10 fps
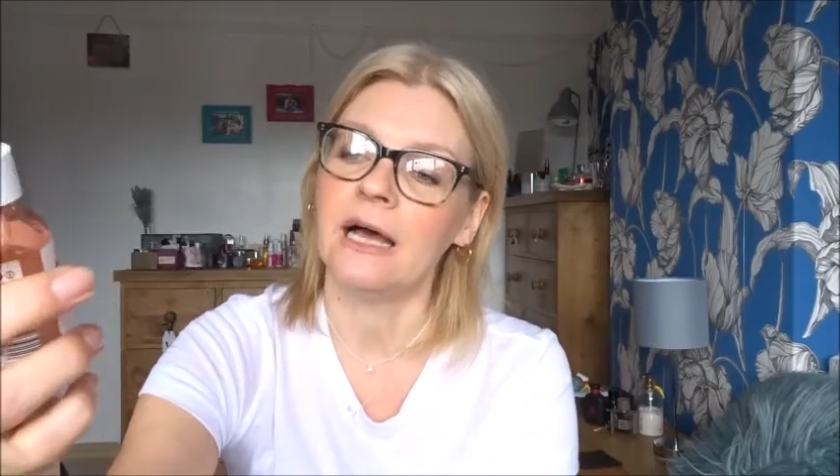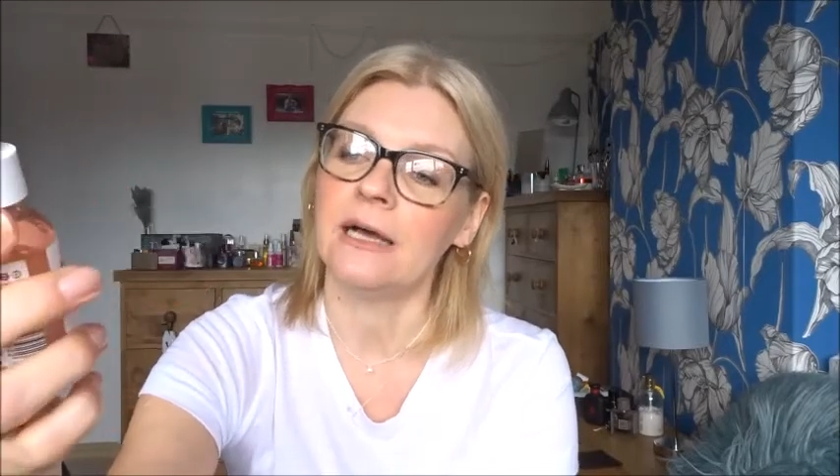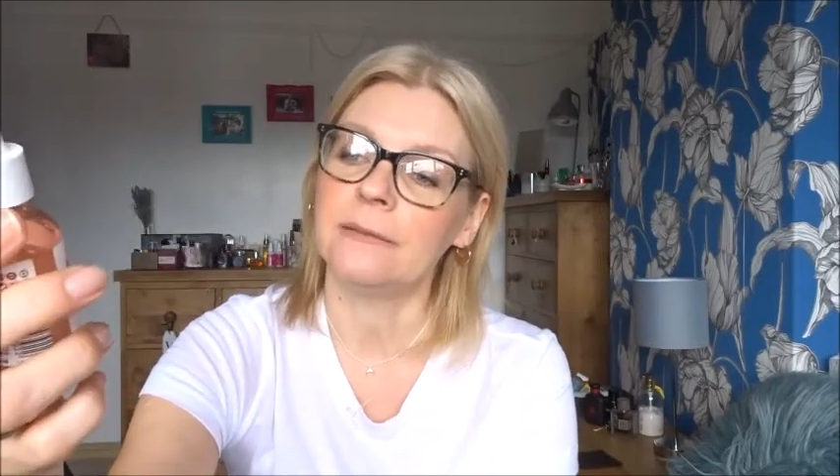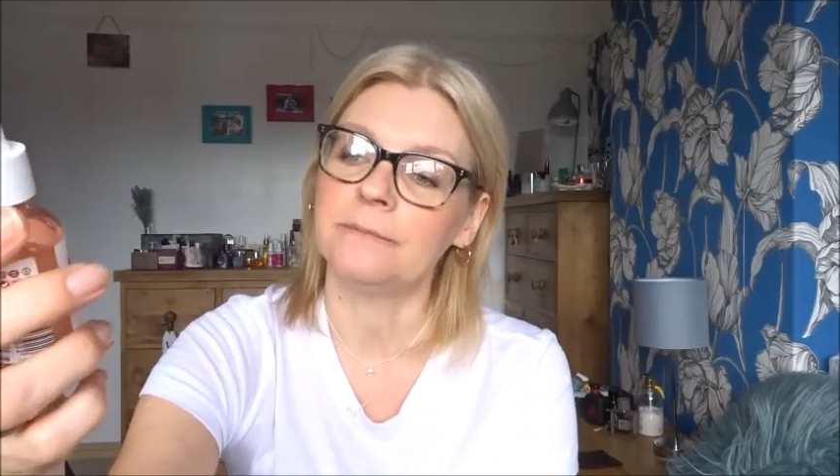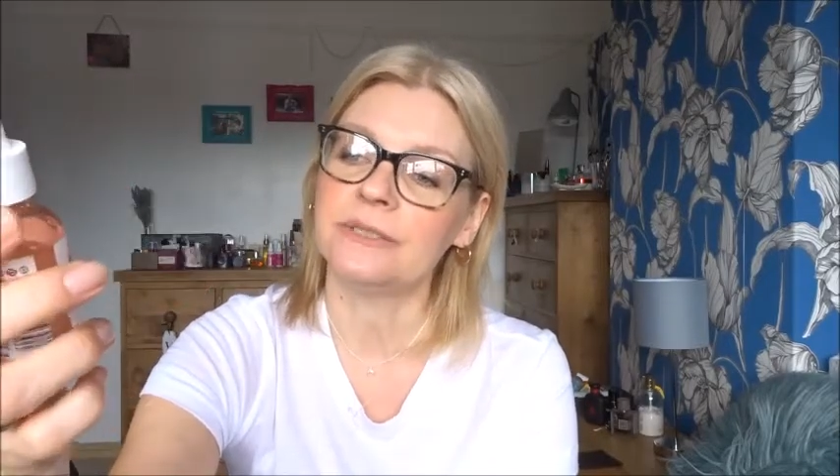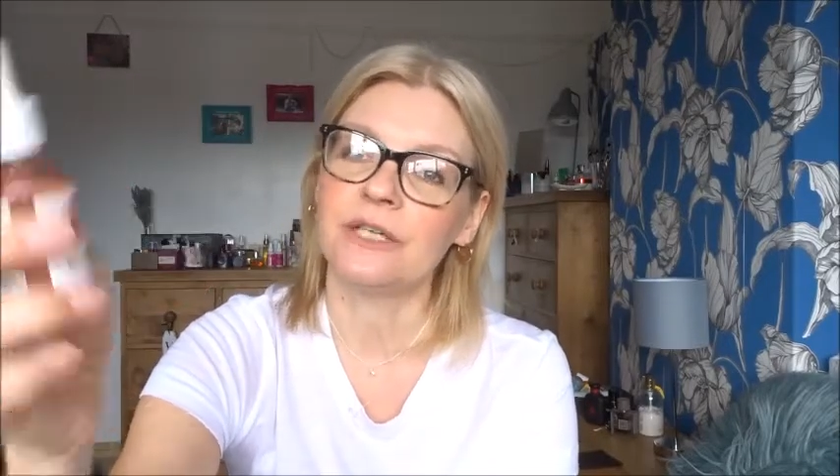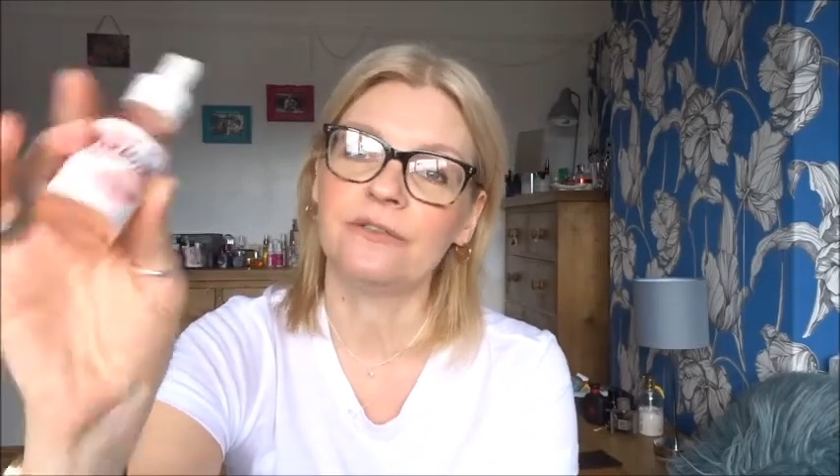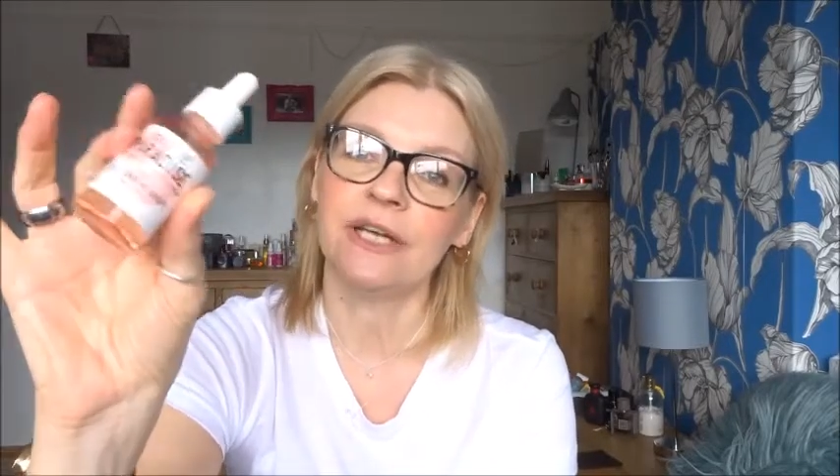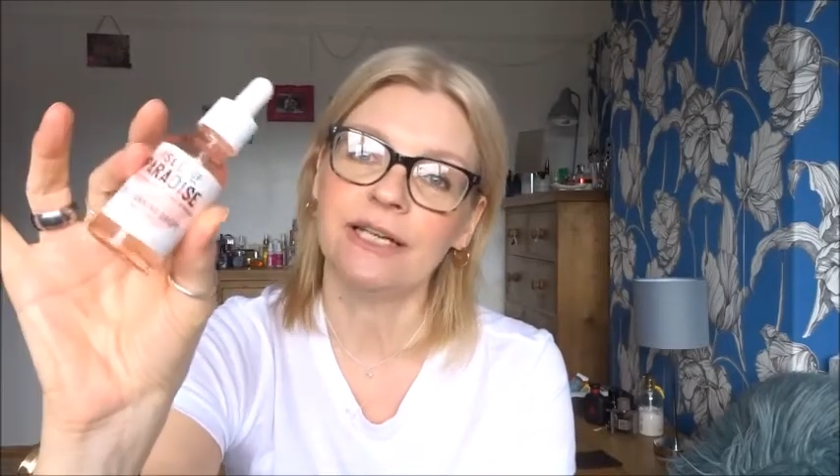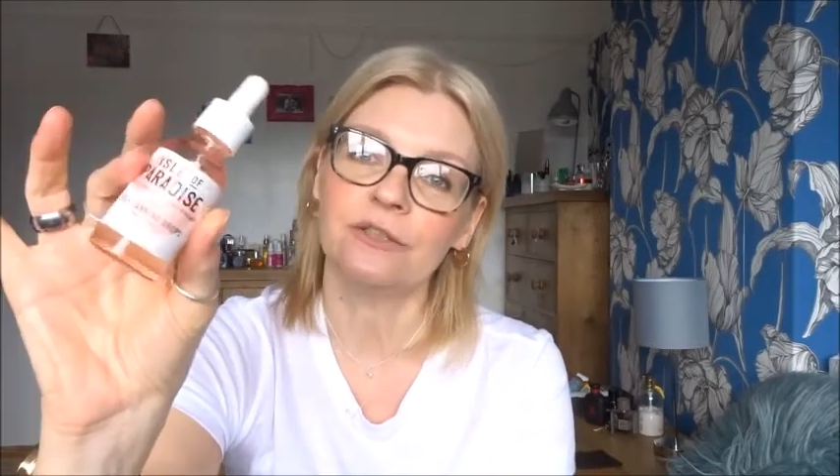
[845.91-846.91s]

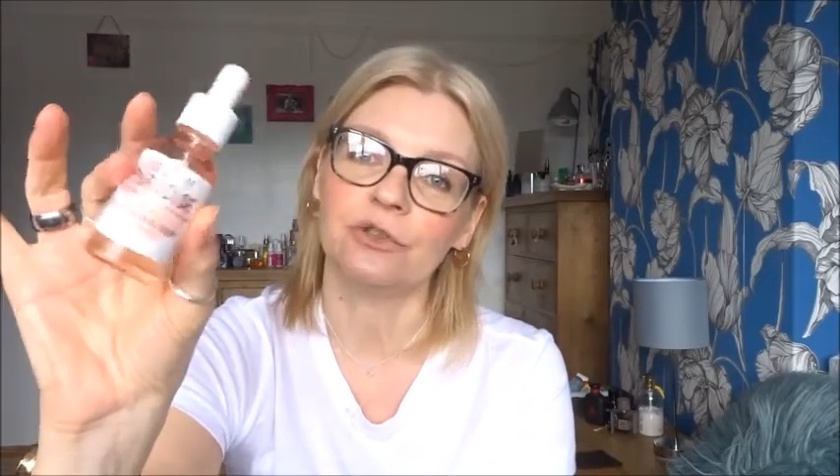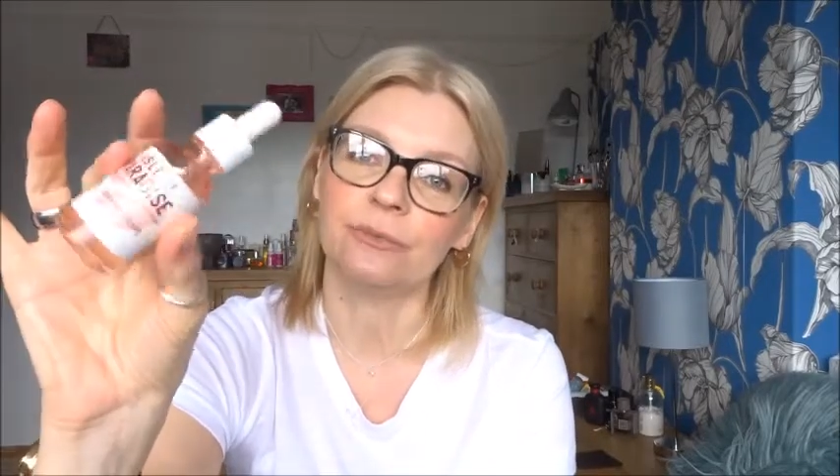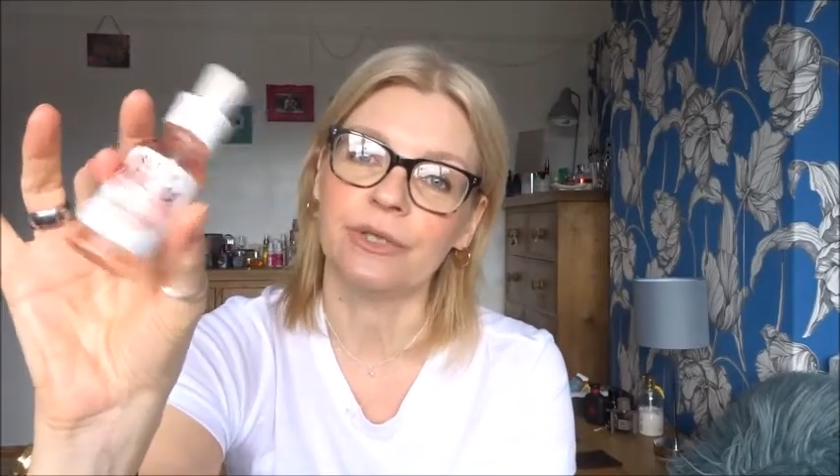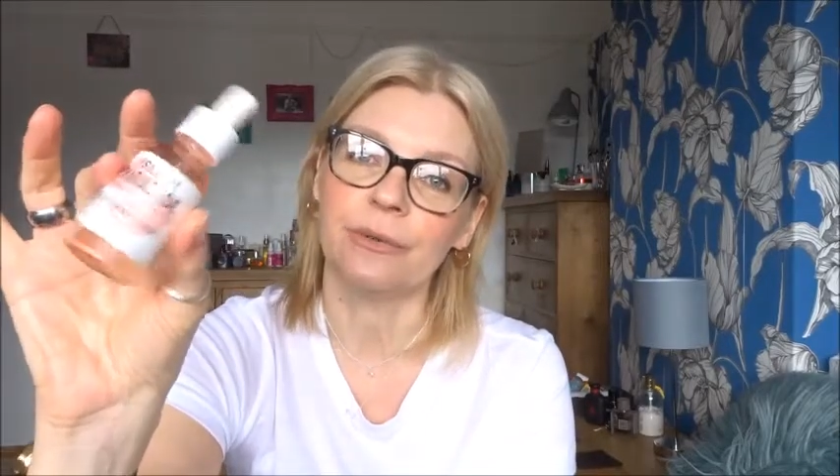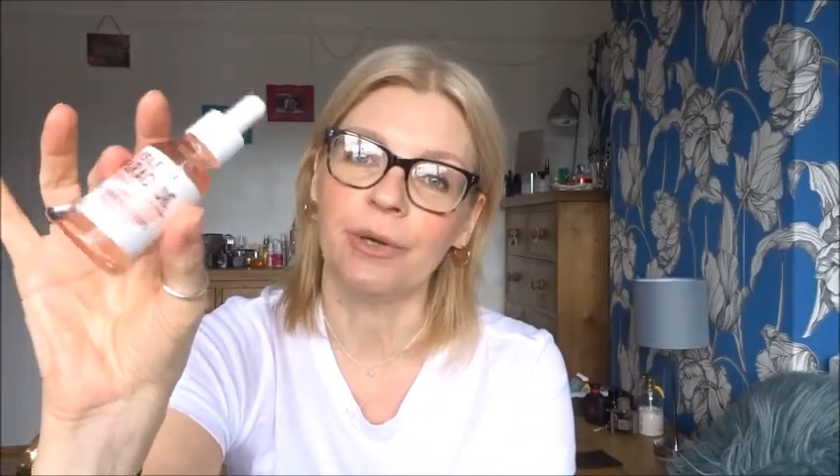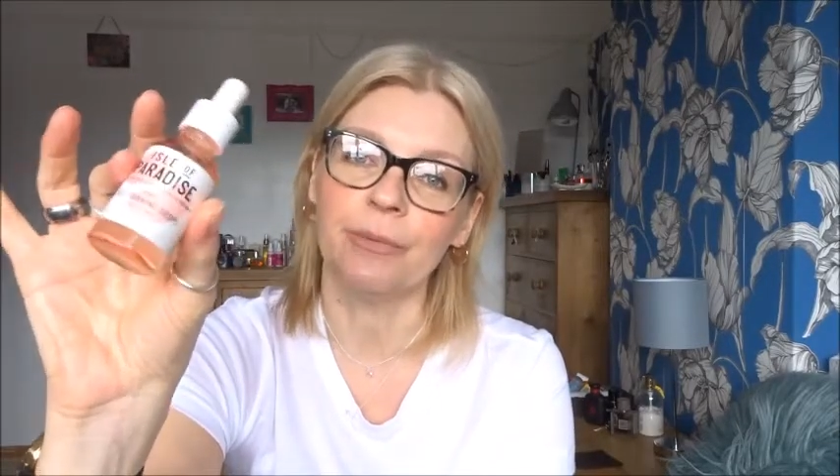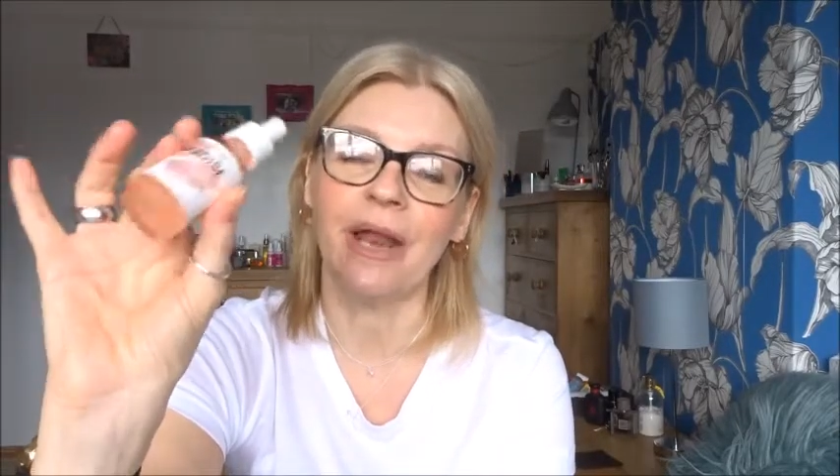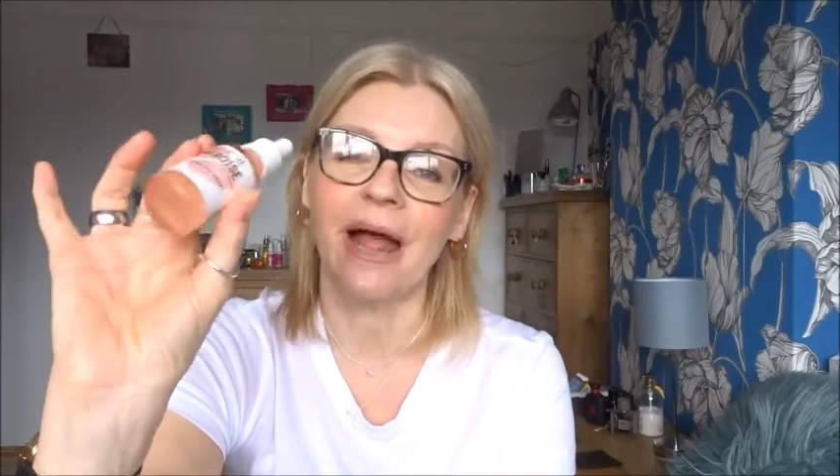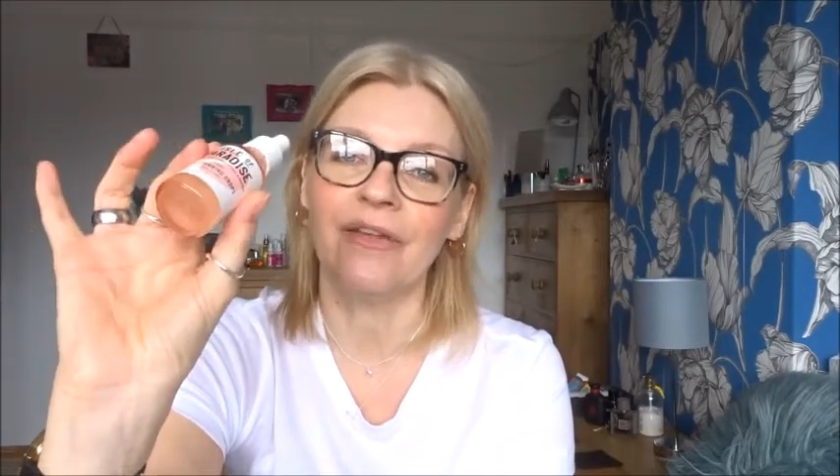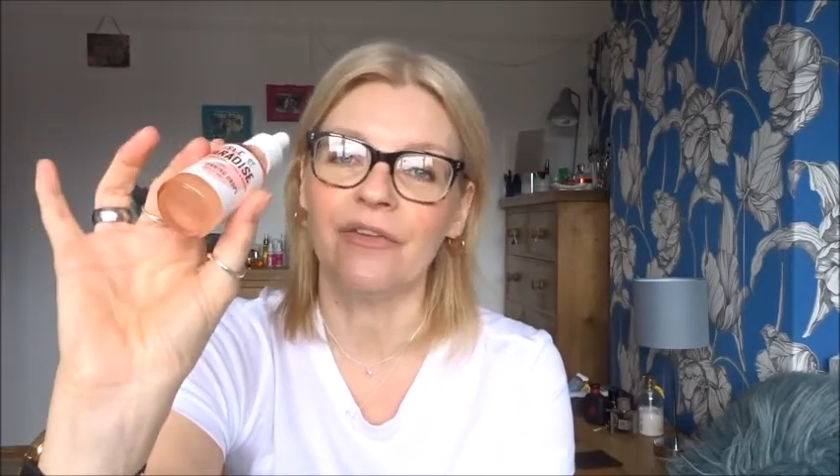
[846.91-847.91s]
self-tanning drops at the
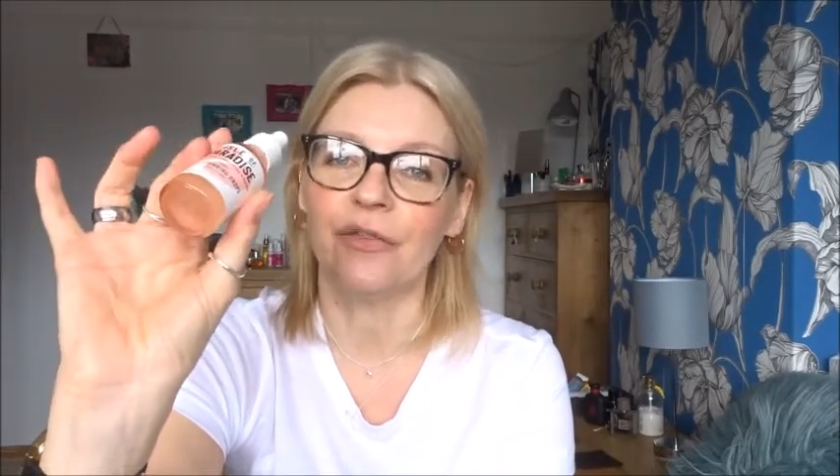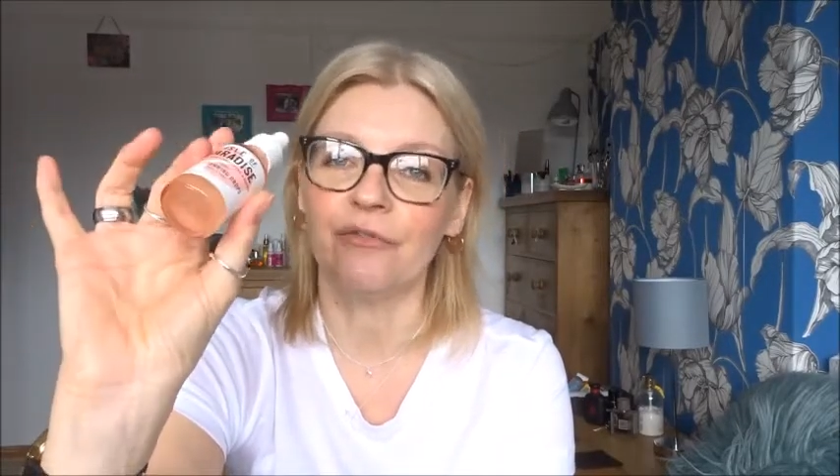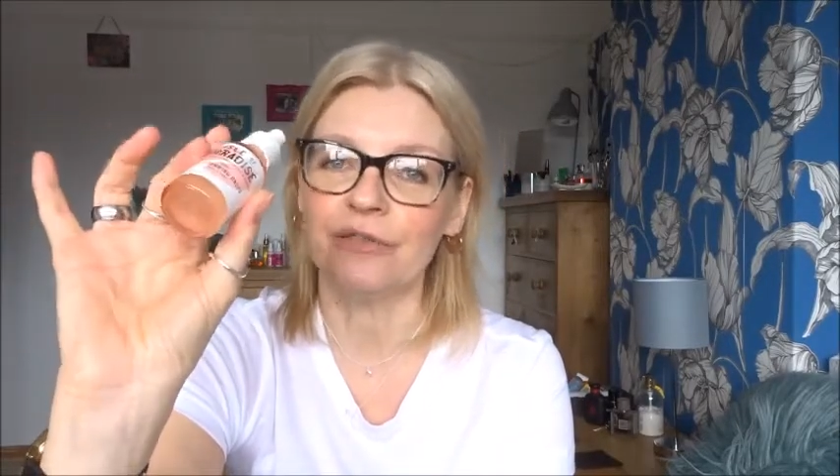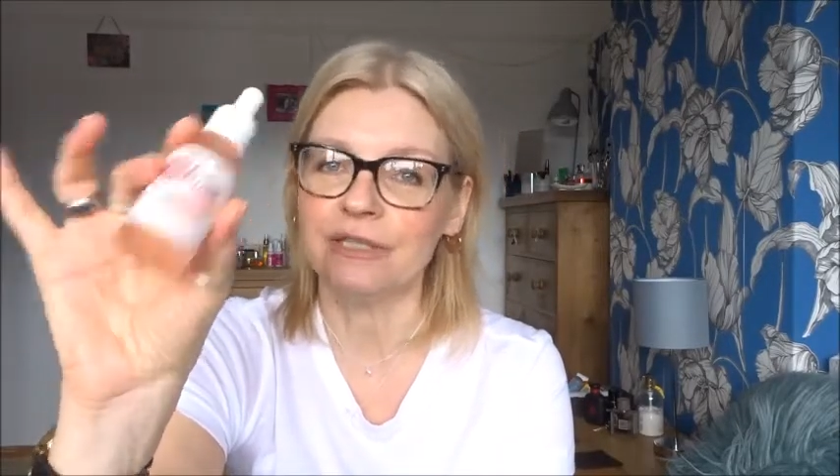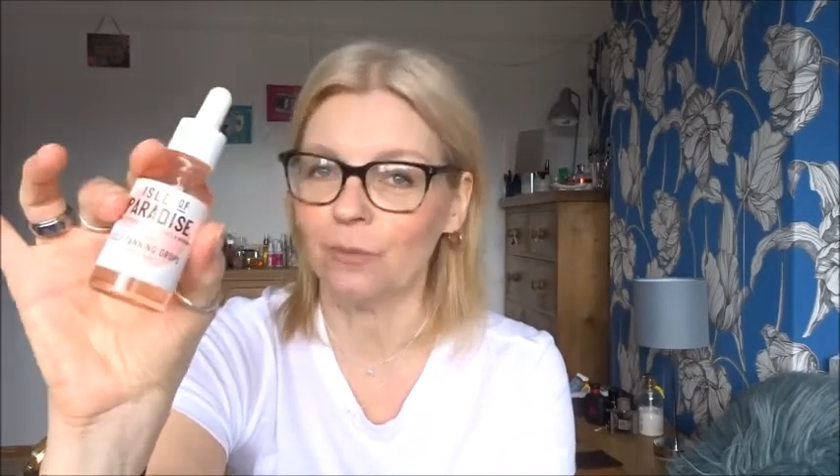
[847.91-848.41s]
moment, and the